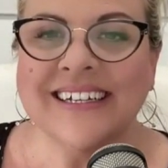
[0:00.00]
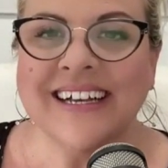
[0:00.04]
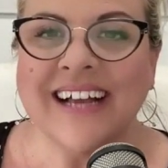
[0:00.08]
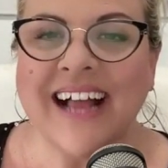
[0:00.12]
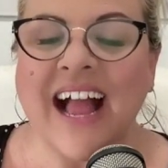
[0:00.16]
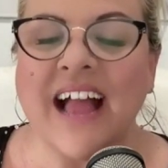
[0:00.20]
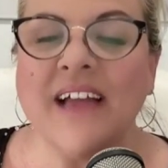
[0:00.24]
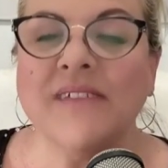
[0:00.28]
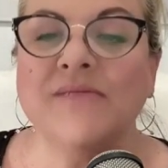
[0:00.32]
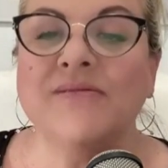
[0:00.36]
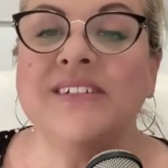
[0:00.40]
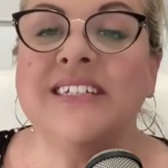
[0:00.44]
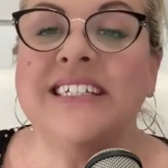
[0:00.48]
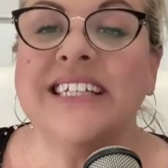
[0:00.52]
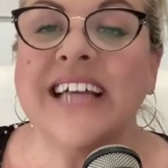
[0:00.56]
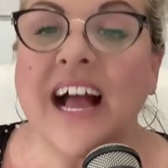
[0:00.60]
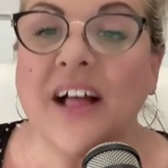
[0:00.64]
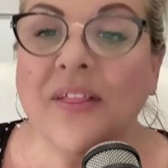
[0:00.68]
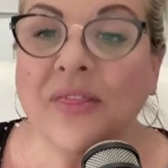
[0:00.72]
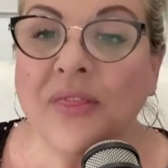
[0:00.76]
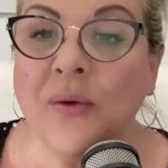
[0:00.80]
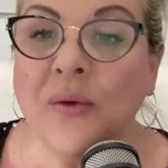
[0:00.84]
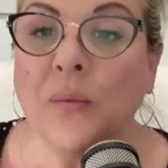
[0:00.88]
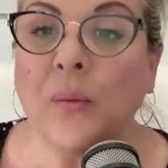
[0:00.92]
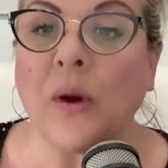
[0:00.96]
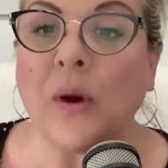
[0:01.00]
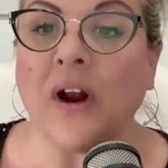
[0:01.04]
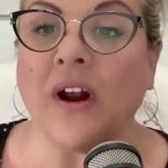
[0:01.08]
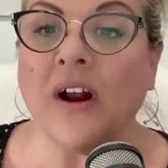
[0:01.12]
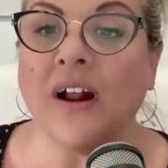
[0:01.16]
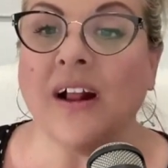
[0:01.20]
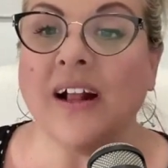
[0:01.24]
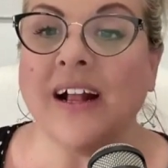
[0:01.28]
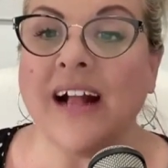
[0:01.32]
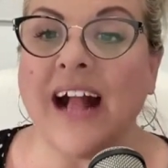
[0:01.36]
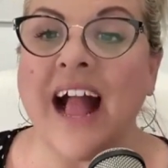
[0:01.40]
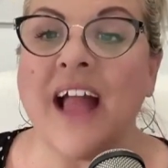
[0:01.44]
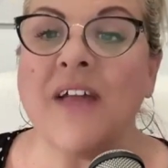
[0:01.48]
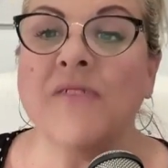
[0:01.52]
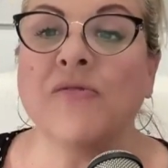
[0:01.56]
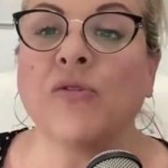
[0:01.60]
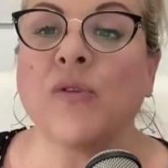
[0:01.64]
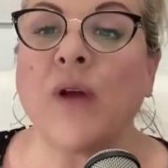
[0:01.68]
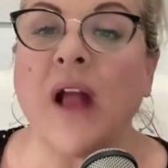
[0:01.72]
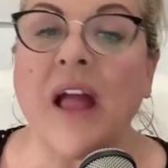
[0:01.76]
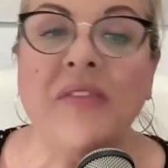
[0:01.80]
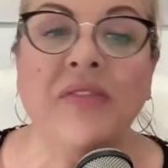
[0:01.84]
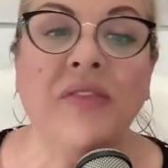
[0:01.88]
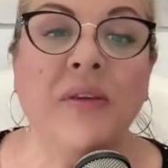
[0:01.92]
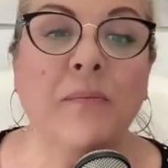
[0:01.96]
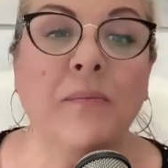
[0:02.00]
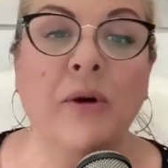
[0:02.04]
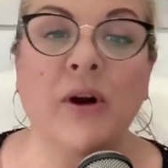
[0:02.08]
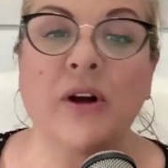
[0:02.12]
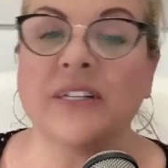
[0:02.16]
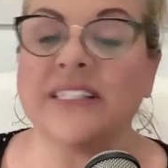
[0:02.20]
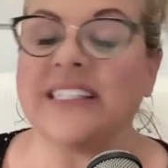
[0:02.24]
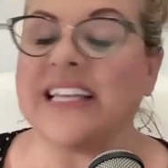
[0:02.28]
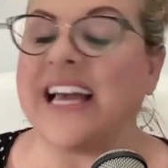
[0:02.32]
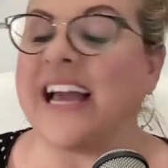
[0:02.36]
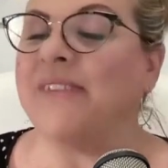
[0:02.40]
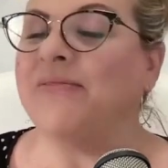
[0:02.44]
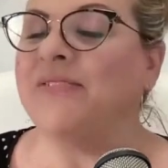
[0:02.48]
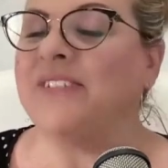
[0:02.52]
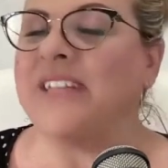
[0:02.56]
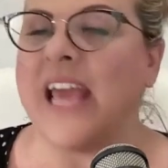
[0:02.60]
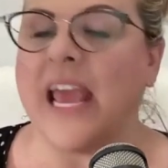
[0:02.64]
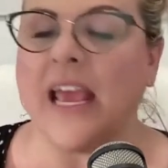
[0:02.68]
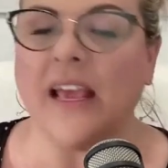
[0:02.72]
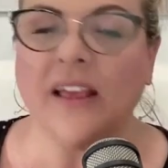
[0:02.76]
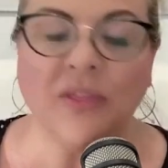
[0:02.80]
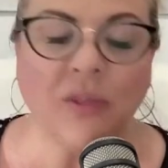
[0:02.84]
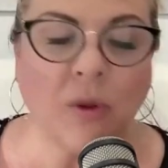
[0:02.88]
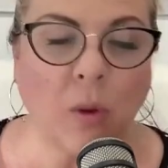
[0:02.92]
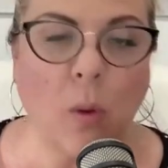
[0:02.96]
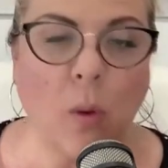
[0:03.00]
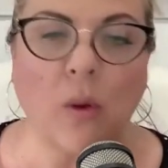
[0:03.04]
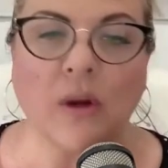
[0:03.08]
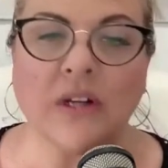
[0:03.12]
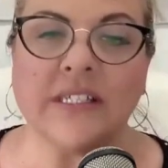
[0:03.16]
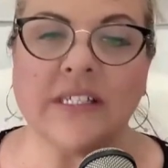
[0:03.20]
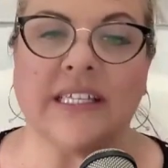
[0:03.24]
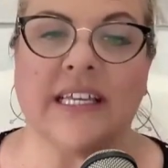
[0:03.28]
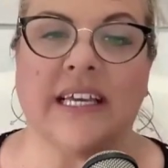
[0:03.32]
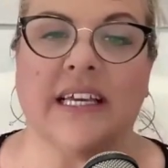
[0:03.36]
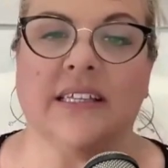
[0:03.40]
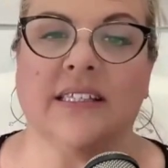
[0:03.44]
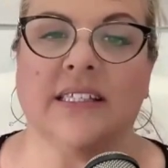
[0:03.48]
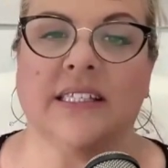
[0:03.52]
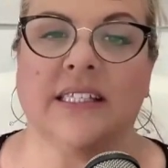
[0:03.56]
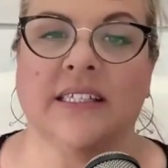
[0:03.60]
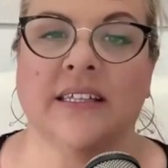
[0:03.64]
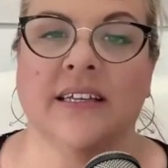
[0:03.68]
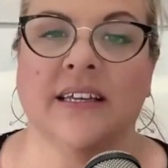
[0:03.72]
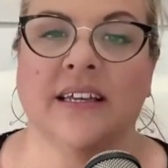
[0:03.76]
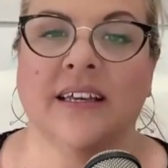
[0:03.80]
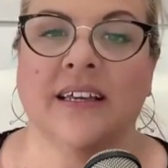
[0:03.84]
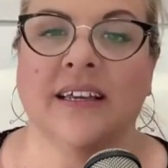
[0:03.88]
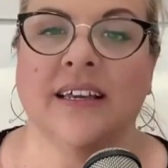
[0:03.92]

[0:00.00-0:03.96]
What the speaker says: I've done the work. I've read the books. I've taken the courses.